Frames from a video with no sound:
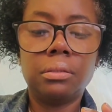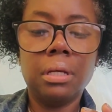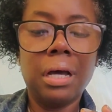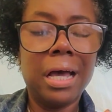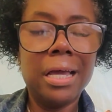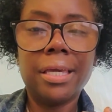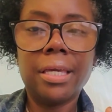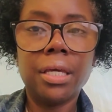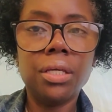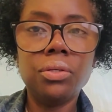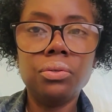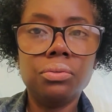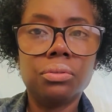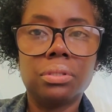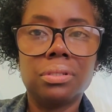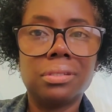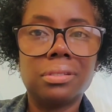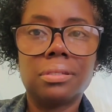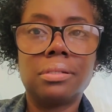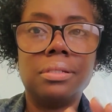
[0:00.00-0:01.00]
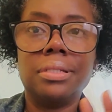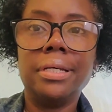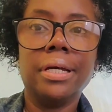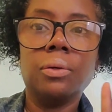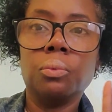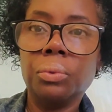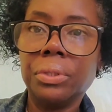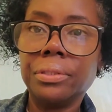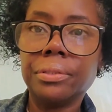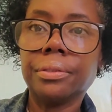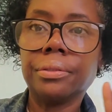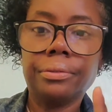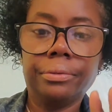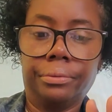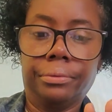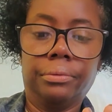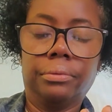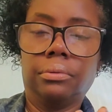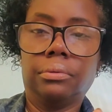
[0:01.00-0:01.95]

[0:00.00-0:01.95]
i can't use this dead winter